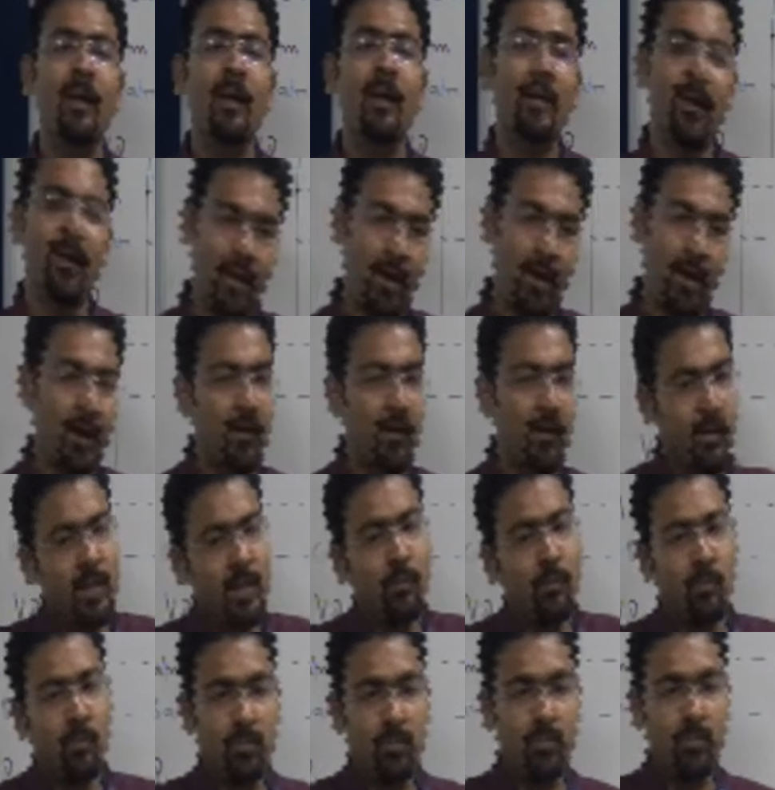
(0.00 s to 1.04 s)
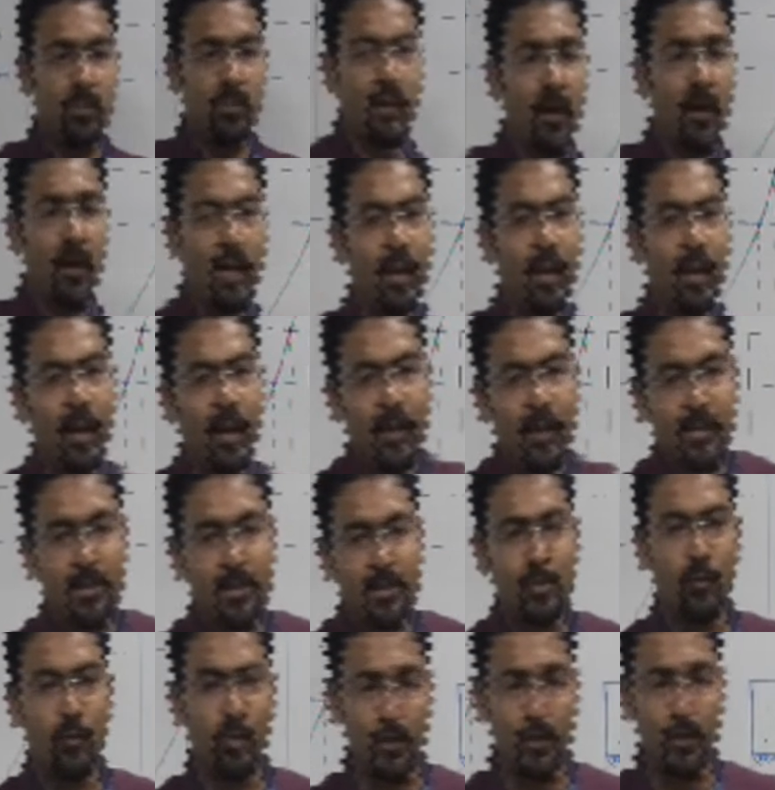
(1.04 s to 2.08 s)
and there are like high chances of
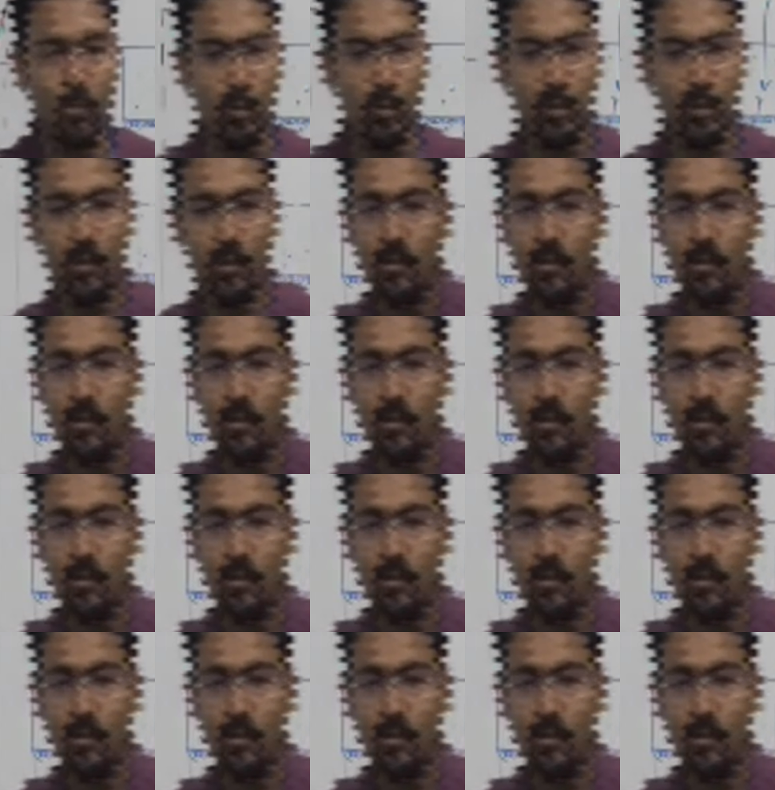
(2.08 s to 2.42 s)
explosion.